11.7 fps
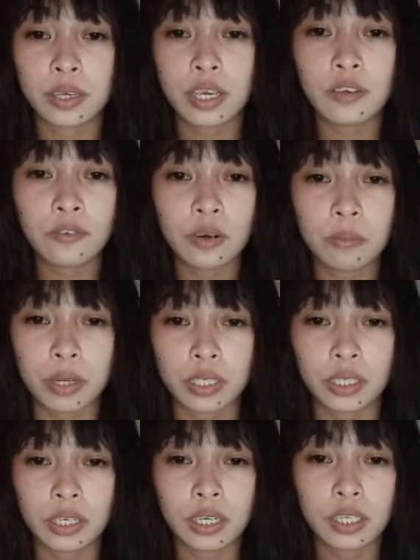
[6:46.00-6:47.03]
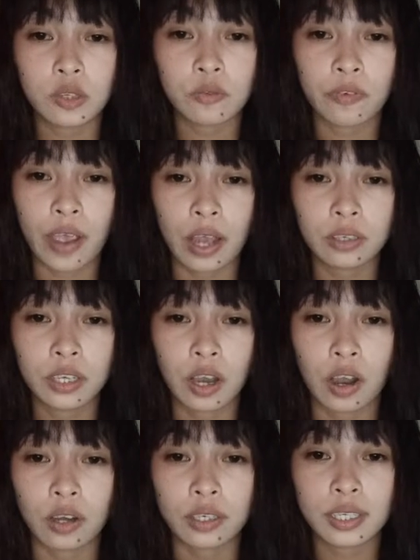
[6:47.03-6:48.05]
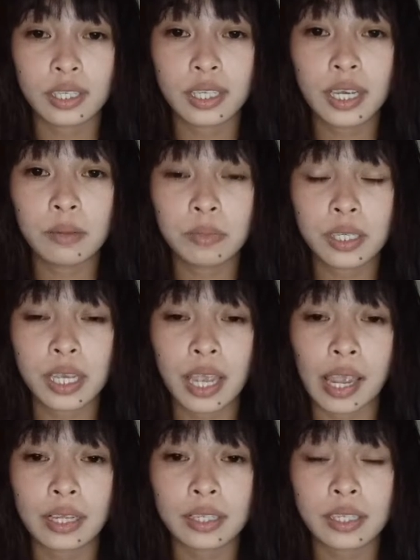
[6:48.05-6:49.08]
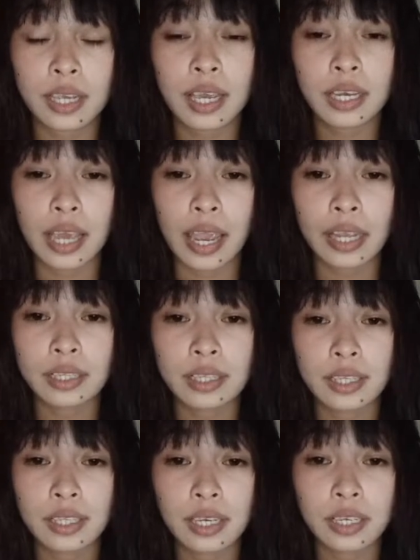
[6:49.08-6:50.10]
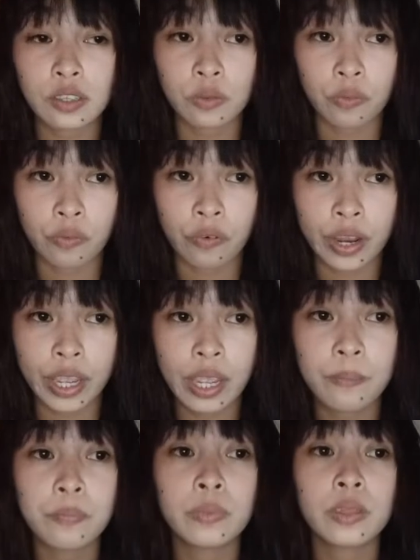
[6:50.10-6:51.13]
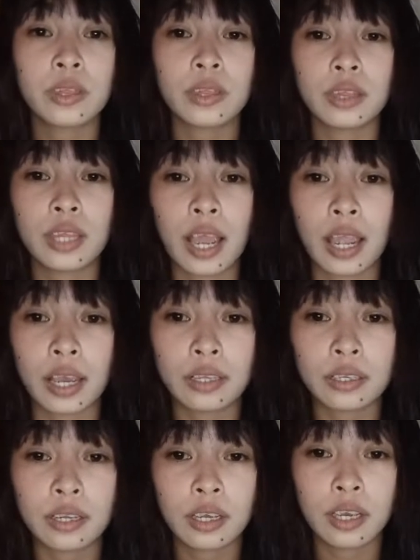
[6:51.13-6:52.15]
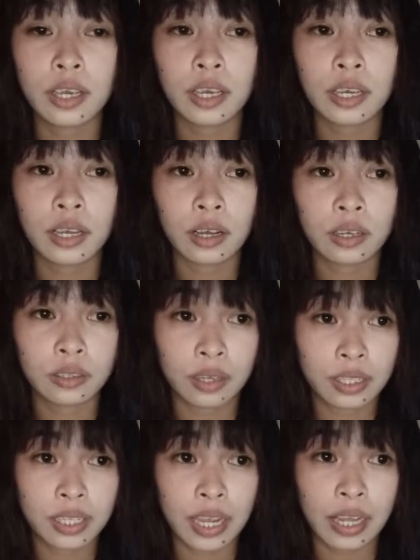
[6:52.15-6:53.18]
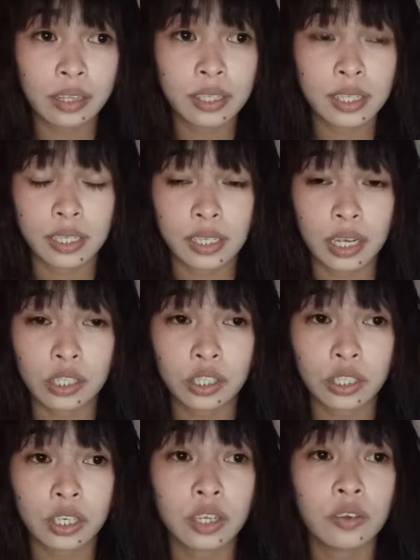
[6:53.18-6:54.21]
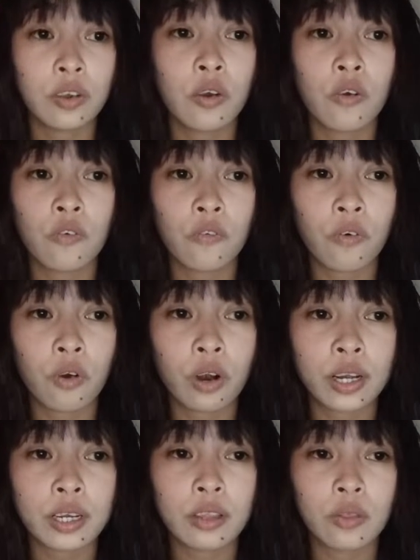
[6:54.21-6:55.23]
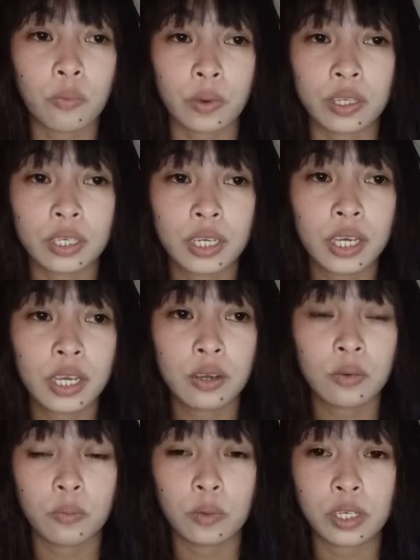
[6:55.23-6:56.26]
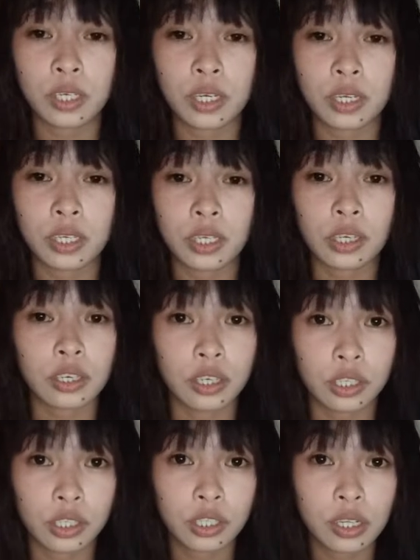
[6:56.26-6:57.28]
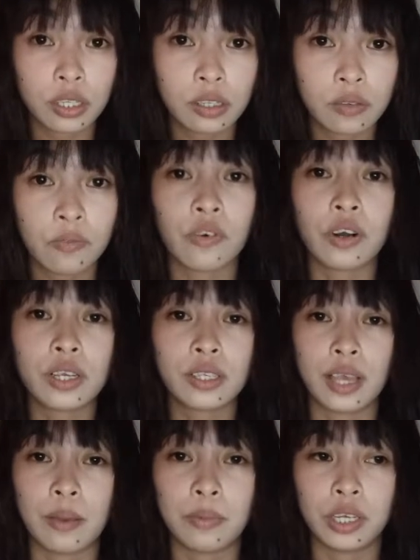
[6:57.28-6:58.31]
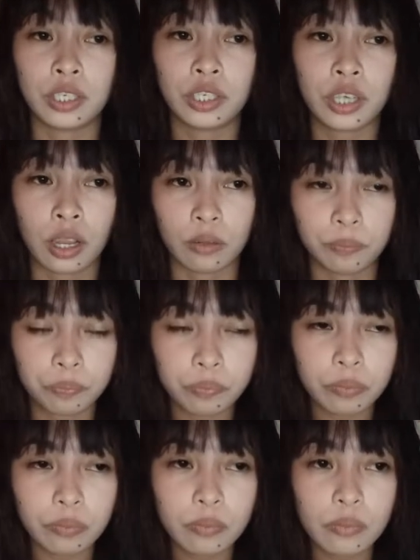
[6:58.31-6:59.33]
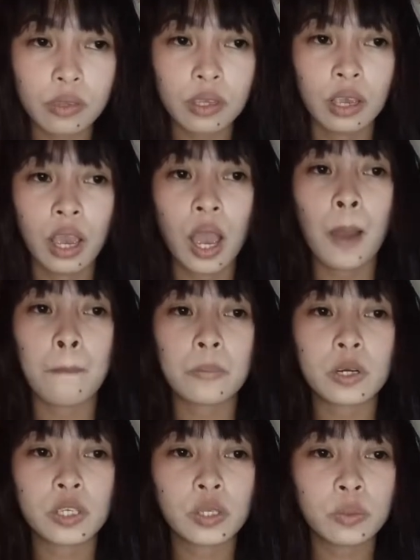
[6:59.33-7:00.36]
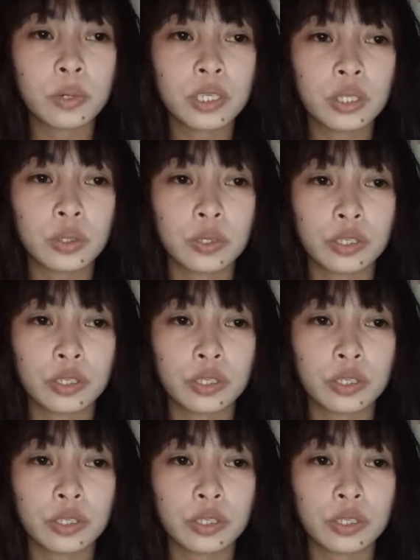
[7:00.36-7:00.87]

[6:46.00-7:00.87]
information is found on the CMTA 10863 that entails in section 420, which is the conditions for examination. Pursuant to